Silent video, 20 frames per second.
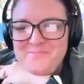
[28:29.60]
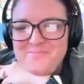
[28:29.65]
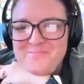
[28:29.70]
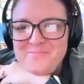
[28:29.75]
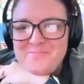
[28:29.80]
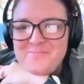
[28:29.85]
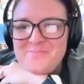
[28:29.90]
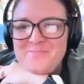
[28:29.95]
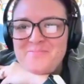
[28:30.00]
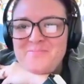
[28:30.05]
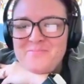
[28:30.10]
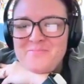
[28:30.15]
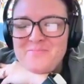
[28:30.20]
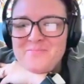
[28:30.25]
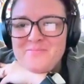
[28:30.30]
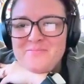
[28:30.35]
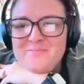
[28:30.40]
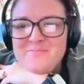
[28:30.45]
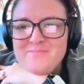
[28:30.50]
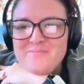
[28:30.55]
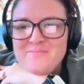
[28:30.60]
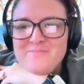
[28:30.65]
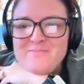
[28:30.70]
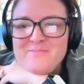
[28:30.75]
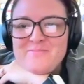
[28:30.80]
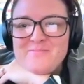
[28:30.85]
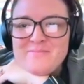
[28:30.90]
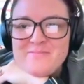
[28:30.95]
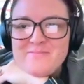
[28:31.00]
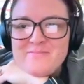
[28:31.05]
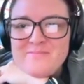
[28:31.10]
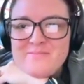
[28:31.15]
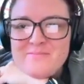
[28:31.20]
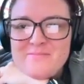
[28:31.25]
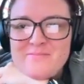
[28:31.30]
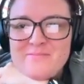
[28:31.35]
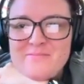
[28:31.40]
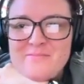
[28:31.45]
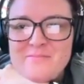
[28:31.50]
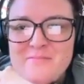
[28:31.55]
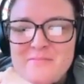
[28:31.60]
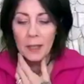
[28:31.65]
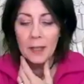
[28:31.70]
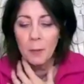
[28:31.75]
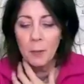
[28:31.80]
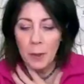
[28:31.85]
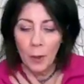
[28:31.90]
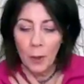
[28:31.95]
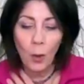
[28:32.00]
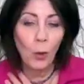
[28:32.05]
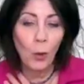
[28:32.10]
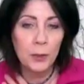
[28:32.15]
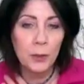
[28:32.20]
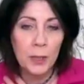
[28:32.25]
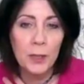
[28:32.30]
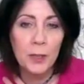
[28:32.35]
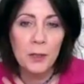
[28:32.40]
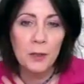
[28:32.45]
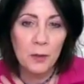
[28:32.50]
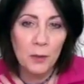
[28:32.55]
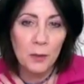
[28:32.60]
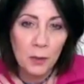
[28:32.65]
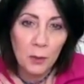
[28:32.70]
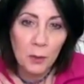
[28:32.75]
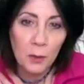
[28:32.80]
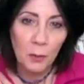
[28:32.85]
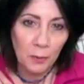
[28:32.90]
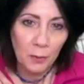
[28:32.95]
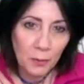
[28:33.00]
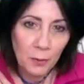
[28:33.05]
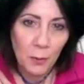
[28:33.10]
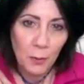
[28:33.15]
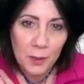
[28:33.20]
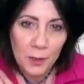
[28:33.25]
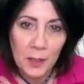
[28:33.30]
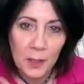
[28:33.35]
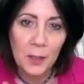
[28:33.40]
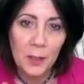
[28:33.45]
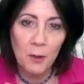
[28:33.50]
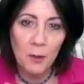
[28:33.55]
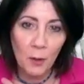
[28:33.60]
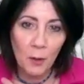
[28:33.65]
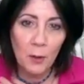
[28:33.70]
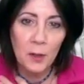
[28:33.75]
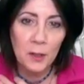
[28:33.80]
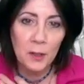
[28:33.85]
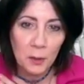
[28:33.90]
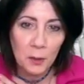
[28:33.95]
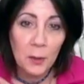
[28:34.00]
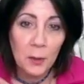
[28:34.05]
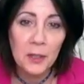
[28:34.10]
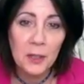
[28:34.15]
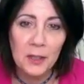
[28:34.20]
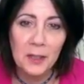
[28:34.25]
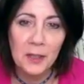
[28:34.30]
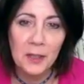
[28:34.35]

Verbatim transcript: Yeah. And that's that could be a whole session too, trusting in your own intuition,